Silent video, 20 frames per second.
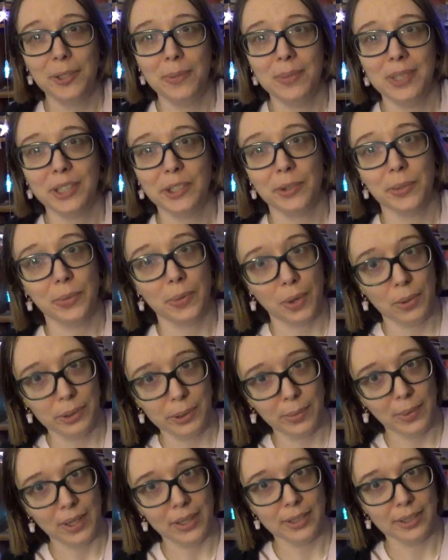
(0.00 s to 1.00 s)
You, Mr.
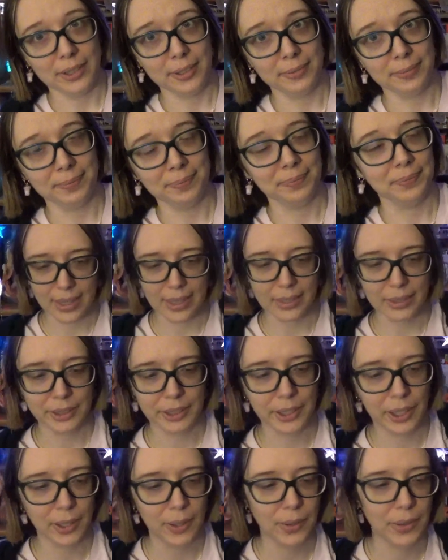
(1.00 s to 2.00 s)
Rosewater.
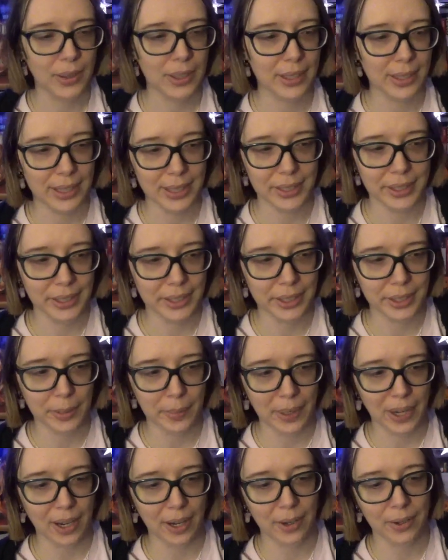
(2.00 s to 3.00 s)
So this is
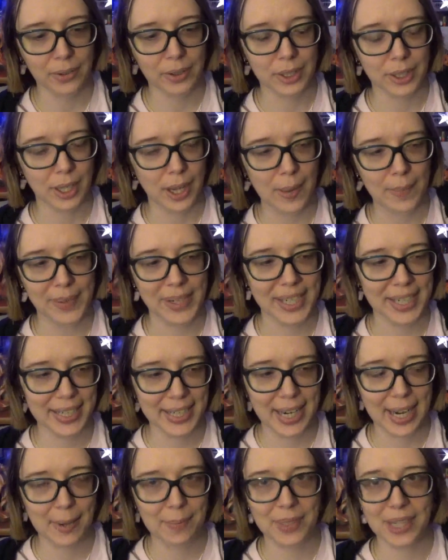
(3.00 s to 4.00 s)
about a
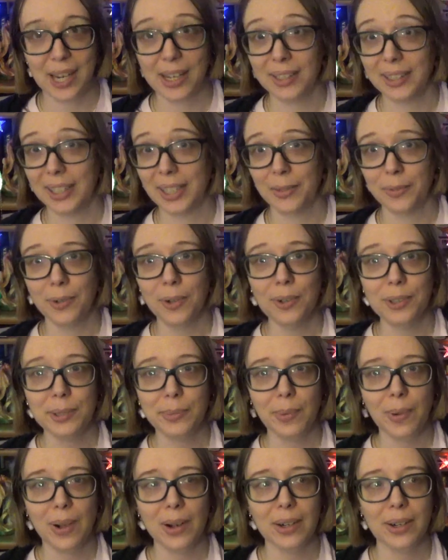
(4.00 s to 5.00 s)
man named Elliot
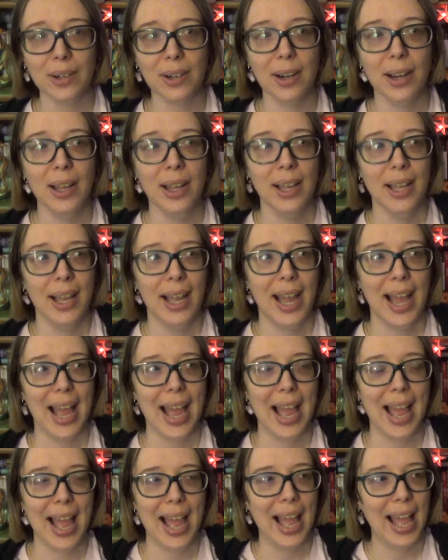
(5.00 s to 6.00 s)
Rosewater,
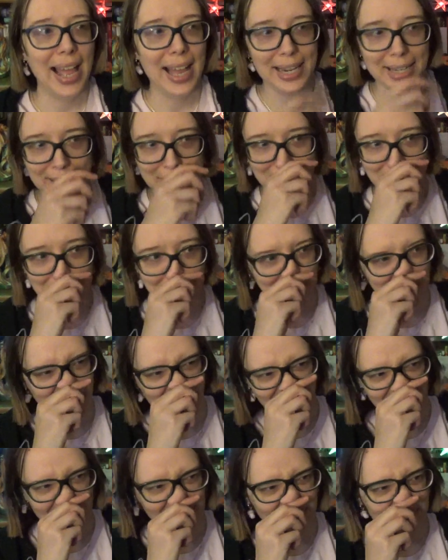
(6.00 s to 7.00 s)
and he's kind
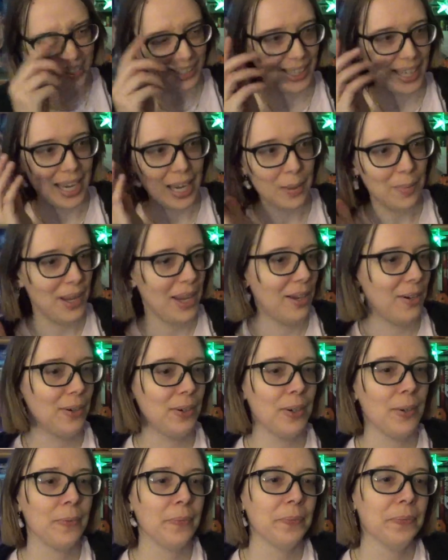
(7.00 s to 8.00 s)
of like a
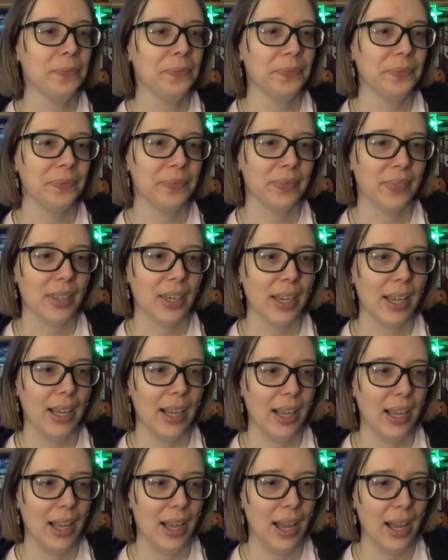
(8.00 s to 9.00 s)
layabout
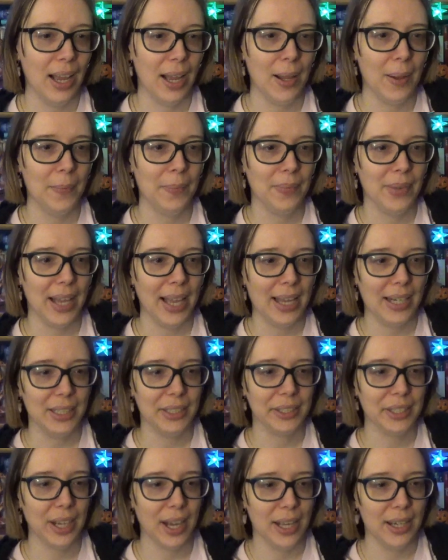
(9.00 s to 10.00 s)
um, and
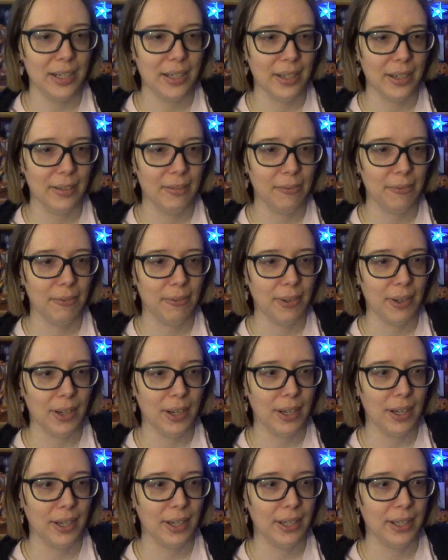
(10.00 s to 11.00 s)
it's kind of
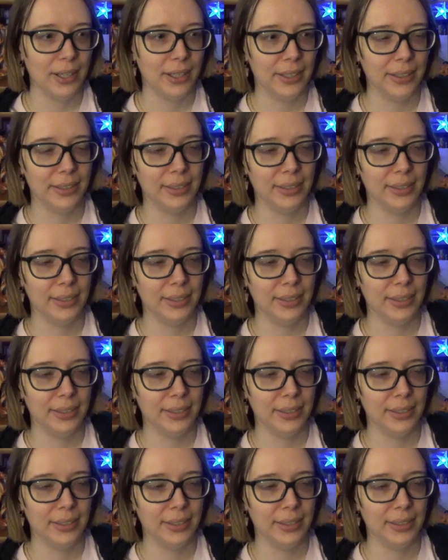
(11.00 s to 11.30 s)
uh,